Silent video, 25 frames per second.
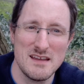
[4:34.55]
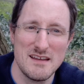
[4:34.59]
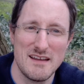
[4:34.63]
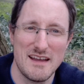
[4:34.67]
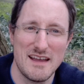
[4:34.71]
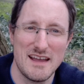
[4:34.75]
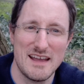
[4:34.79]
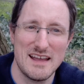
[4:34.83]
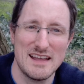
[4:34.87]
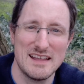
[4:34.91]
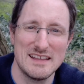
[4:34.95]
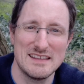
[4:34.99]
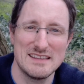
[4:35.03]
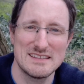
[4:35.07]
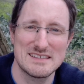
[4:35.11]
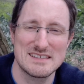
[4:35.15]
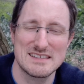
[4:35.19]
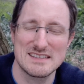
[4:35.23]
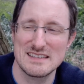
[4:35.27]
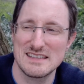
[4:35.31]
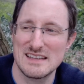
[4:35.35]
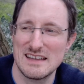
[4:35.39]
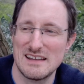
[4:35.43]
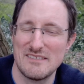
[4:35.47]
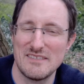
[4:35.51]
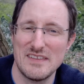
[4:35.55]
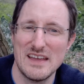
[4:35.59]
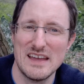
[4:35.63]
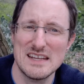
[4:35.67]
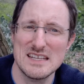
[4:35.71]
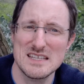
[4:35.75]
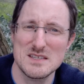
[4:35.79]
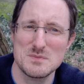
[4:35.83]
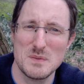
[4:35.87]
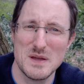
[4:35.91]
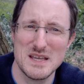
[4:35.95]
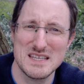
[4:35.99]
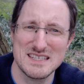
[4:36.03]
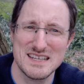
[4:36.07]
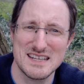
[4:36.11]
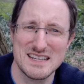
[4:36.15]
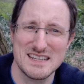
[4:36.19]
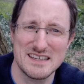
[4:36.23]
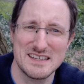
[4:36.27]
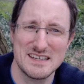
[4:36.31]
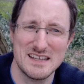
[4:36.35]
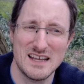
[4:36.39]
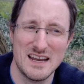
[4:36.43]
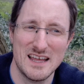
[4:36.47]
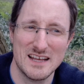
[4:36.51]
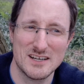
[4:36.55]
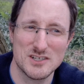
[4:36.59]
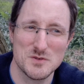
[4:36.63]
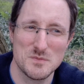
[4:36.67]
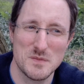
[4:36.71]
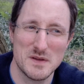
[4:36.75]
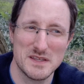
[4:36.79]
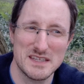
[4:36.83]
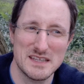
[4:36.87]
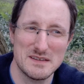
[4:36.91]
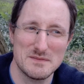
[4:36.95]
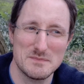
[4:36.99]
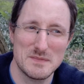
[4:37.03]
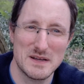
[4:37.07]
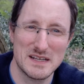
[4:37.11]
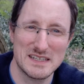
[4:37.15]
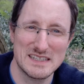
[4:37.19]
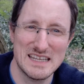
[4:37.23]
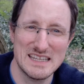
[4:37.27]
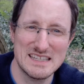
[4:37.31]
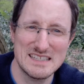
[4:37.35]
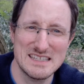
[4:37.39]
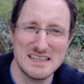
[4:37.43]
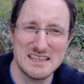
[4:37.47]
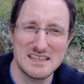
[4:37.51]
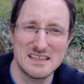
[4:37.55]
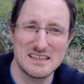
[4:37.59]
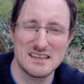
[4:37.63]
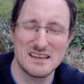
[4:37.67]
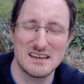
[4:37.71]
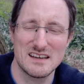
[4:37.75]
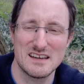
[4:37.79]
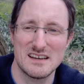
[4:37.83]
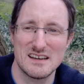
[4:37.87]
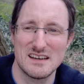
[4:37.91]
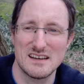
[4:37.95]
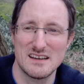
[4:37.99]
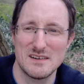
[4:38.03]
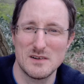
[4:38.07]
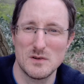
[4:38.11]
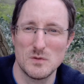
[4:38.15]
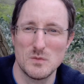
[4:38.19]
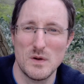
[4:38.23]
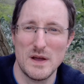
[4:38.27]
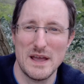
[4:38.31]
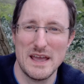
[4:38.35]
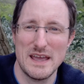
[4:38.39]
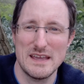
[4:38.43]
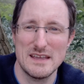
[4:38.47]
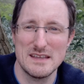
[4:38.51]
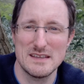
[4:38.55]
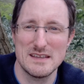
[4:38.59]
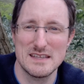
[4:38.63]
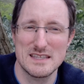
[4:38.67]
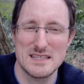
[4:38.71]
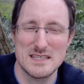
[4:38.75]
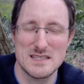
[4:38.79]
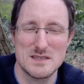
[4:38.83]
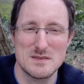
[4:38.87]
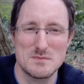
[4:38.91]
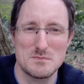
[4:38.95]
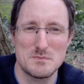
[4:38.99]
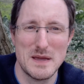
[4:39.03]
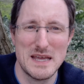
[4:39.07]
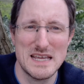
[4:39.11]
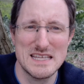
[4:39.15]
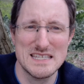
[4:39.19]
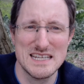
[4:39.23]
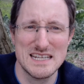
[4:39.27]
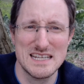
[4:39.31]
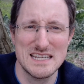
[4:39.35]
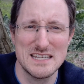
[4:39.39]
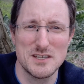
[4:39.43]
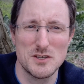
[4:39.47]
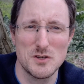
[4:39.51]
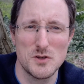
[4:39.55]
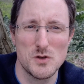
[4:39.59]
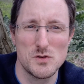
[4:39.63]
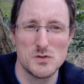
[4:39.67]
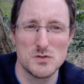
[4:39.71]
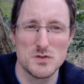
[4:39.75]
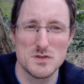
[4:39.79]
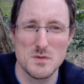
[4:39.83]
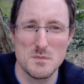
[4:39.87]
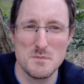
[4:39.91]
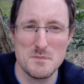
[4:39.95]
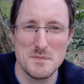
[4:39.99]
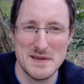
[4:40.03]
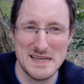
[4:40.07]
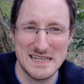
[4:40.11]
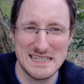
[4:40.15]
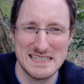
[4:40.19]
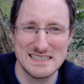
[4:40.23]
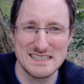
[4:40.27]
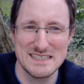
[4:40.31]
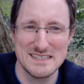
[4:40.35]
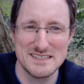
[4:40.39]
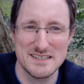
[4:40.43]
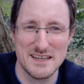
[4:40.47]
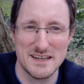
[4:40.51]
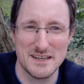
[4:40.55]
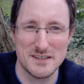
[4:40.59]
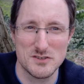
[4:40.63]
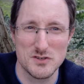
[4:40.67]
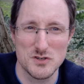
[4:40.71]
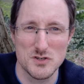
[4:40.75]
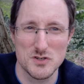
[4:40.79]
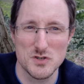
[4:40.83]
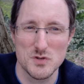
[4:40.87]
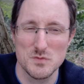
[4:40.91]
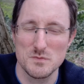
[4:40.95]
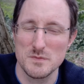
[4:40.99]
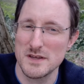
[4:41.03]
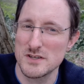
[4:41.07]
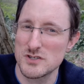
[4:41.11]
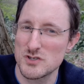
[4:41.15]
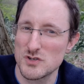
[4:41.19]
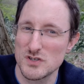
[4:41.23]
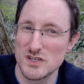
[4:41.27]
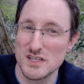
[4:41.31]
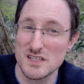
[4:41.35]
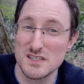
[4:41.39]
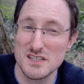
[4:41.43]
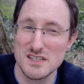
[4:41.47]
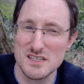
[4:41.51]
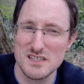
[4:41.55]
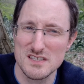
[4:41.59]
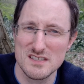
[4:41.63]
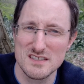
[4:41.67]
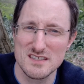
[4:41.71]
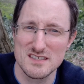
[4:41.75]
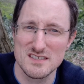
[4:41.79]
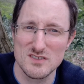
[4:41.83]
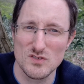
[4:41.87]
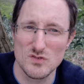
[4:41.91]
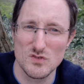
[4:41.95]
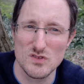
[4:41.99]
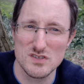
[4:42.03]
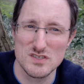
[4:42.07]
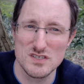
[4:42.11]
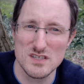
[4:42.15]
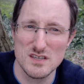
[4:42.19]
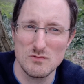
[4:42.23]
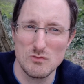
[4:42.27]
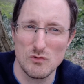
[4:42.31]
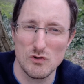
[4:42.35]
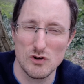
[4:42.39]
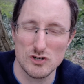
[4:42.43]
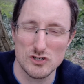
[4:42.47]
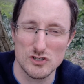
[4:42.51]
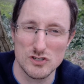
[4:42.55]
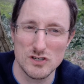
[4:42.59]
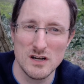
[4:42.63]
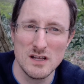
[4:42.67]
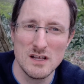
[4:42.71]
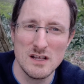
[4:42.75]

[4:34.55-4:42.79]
And that is basically an electromagnetic way. It's basically you use a metal detector to measure the distance to the seawater.